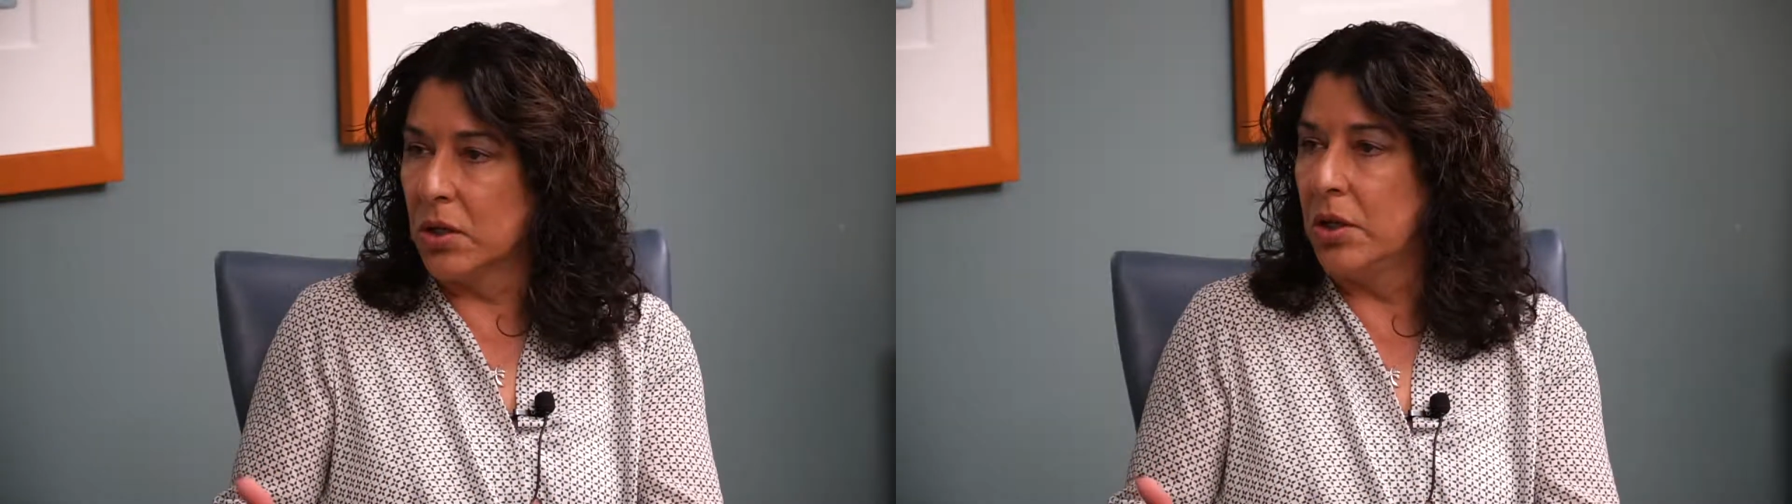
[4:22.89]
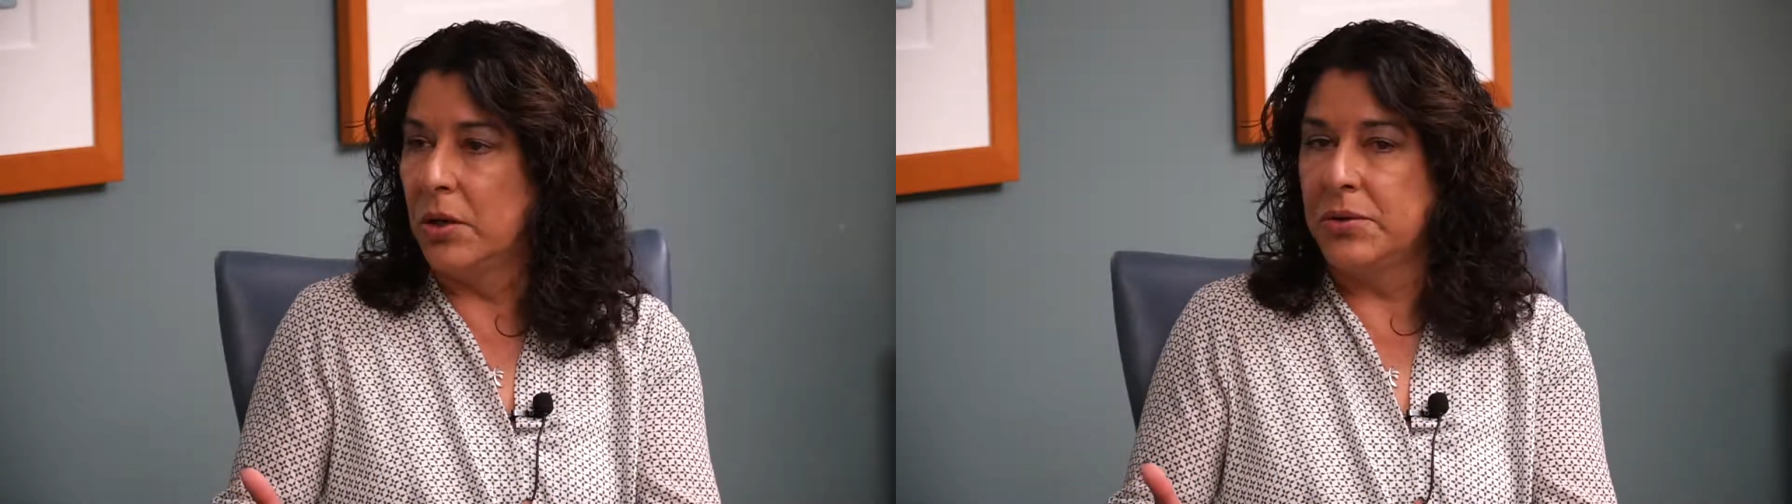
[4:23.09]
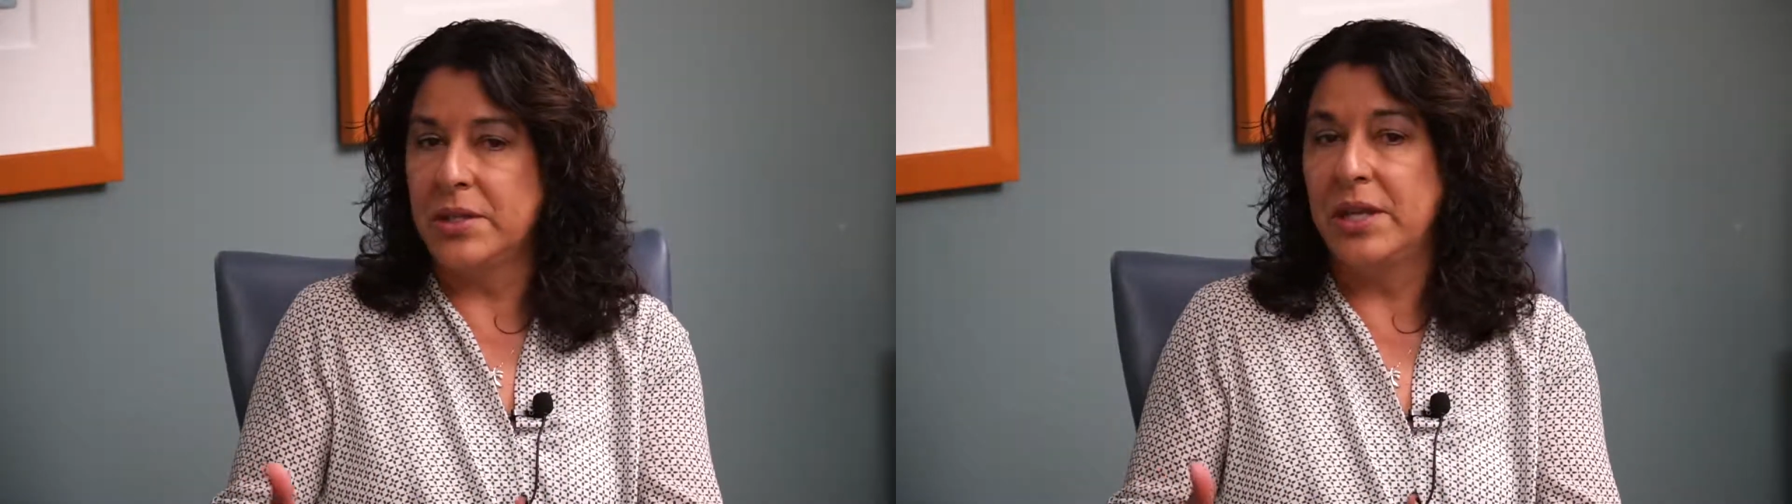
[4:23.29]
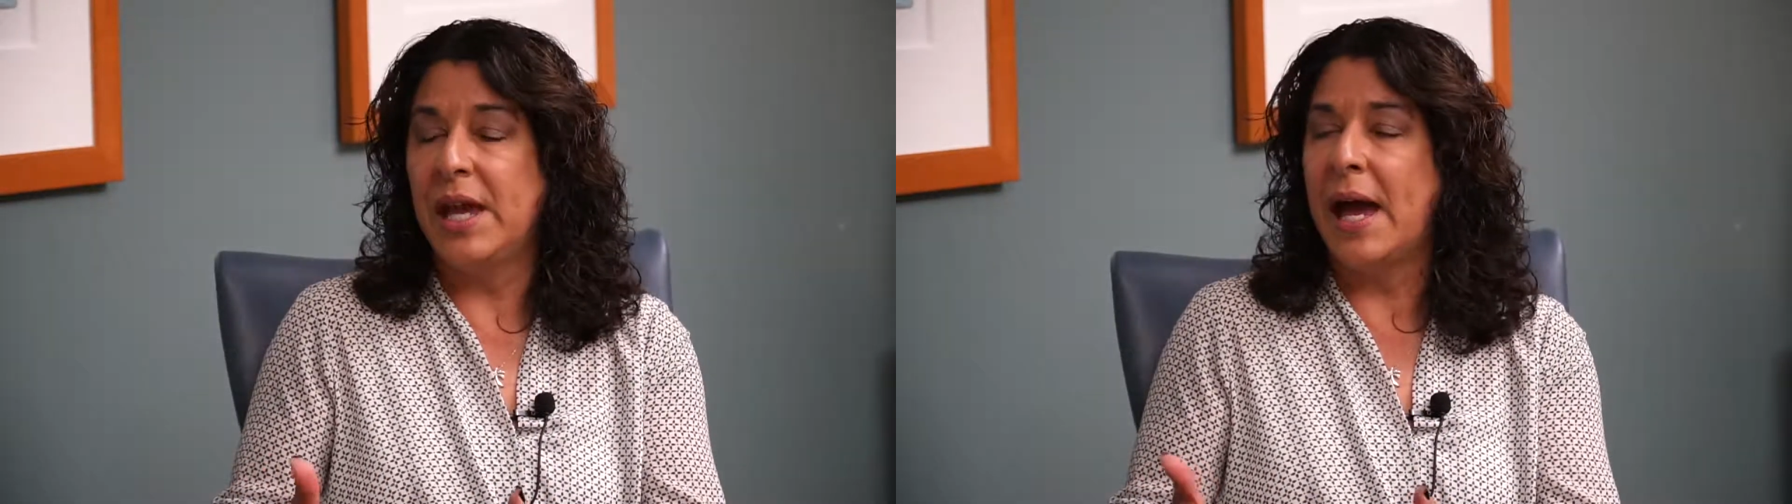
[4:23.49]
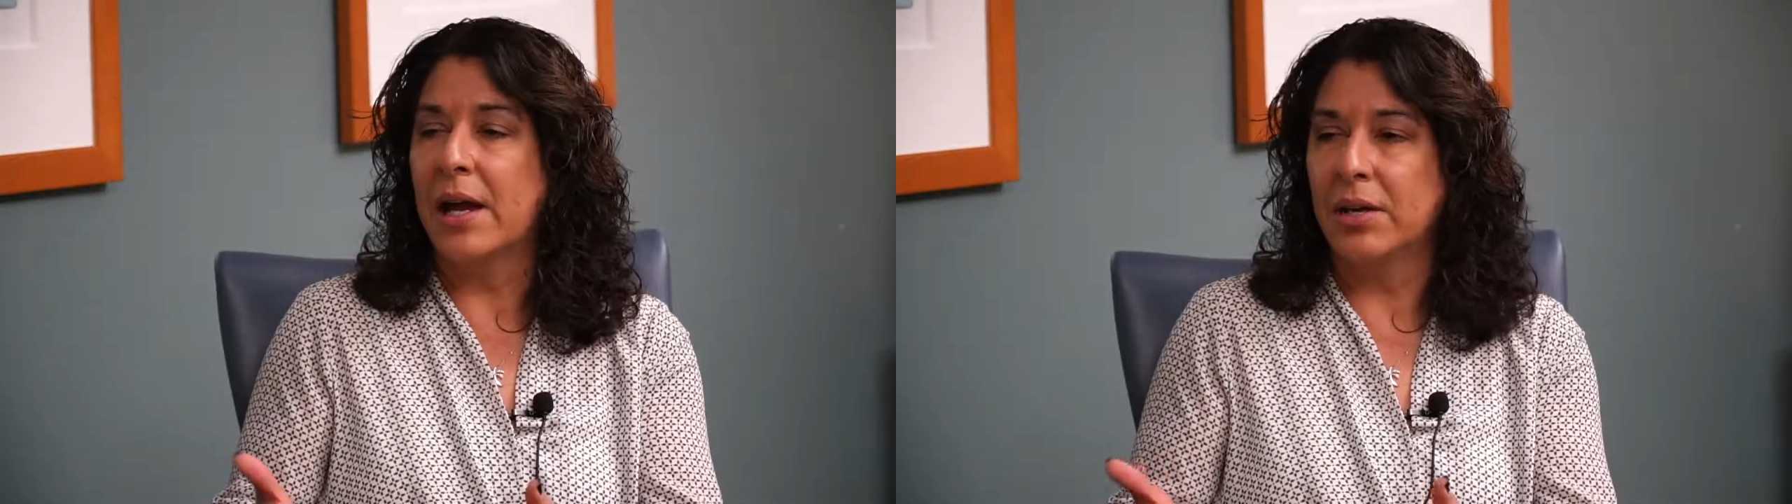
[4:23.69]
close and the
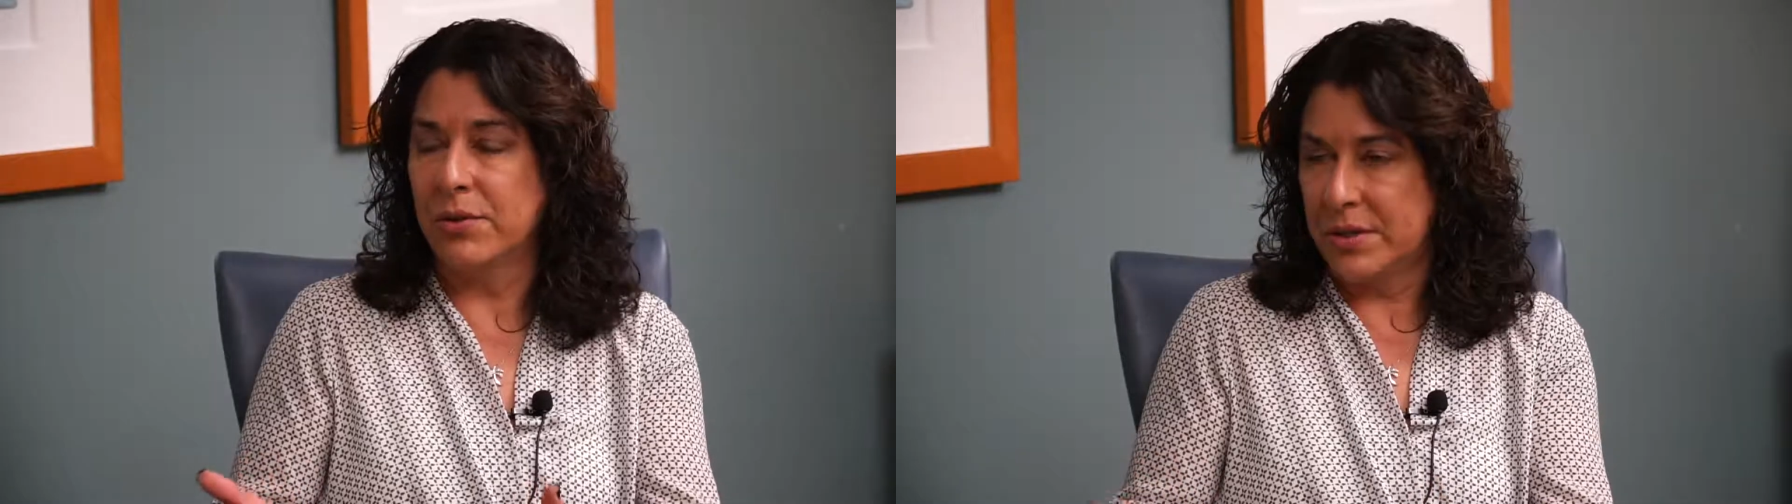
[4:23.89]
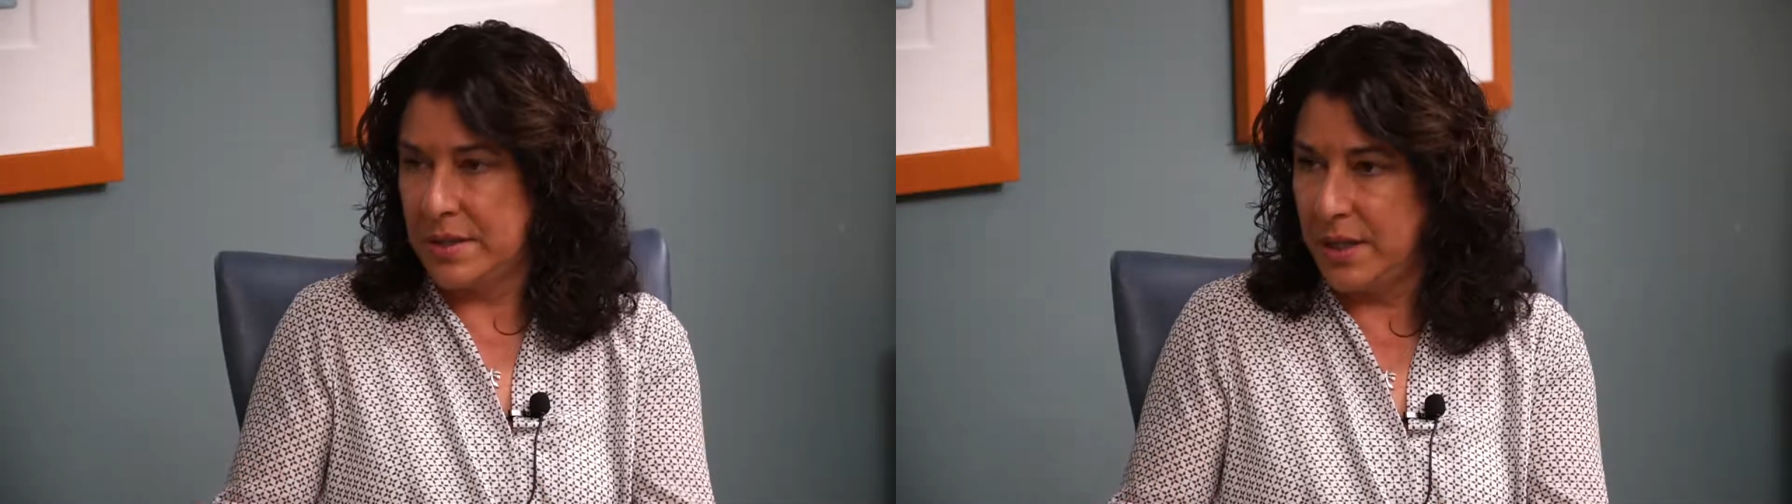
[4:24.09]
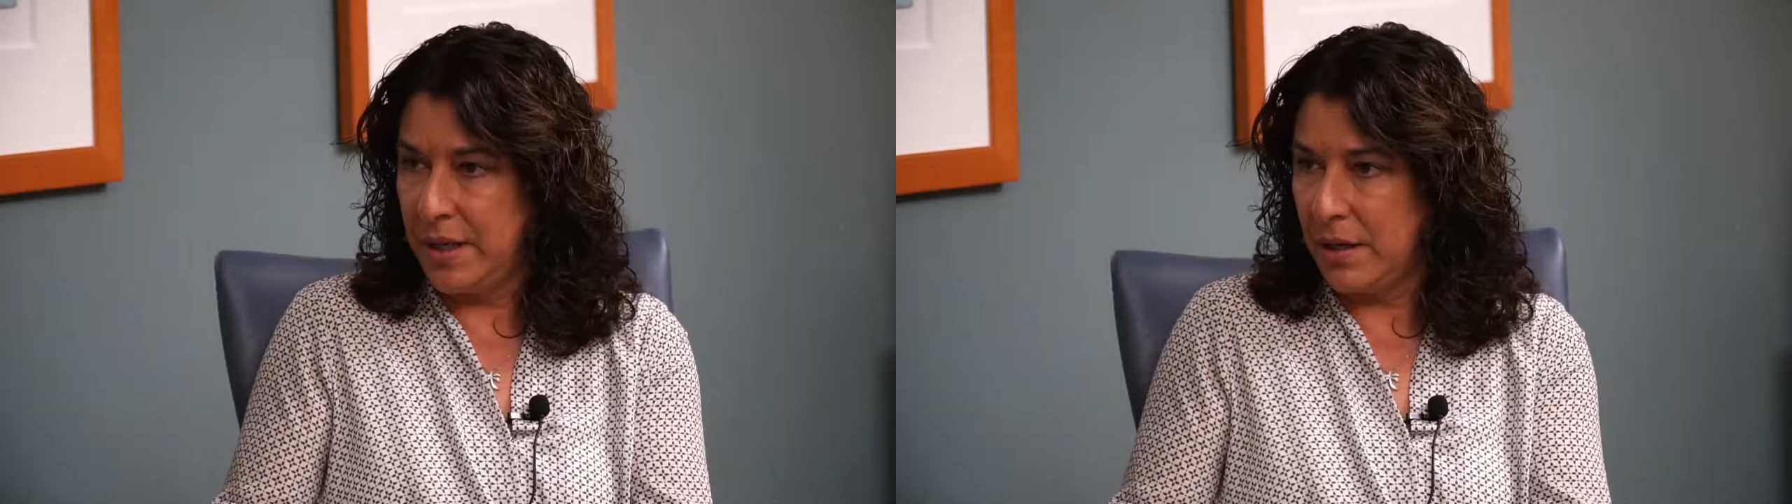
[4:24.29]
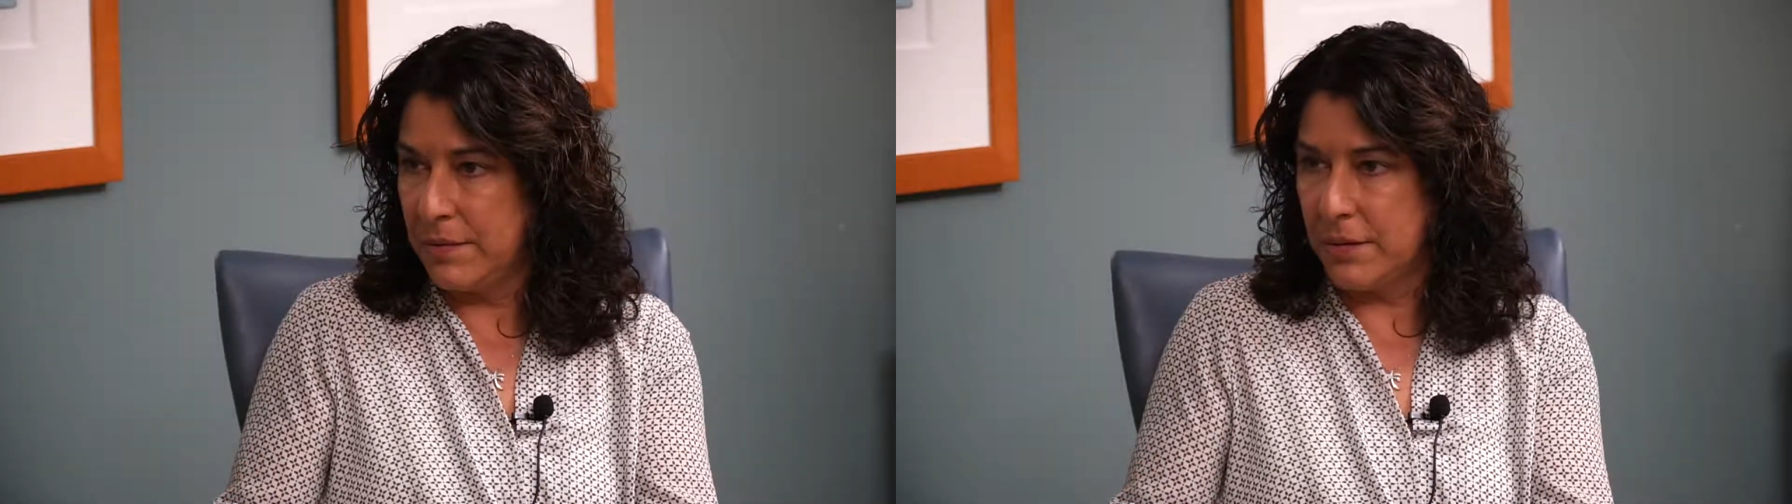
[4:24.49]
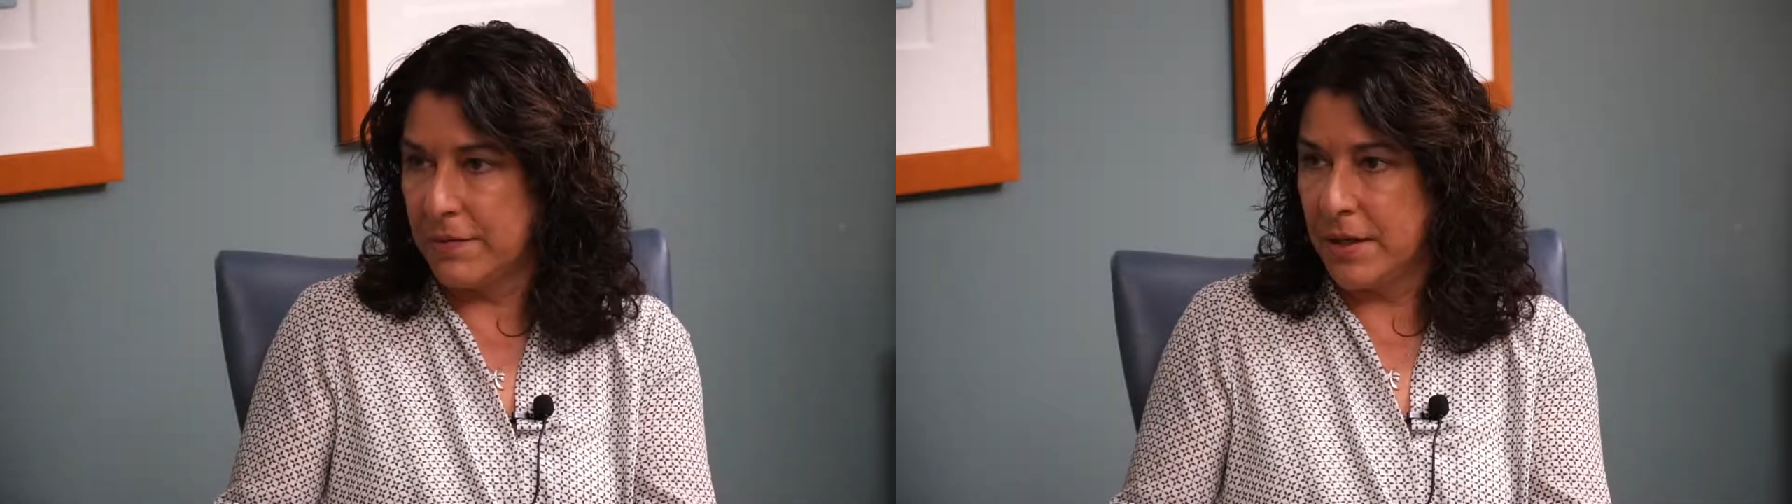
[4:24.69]
accuracy of your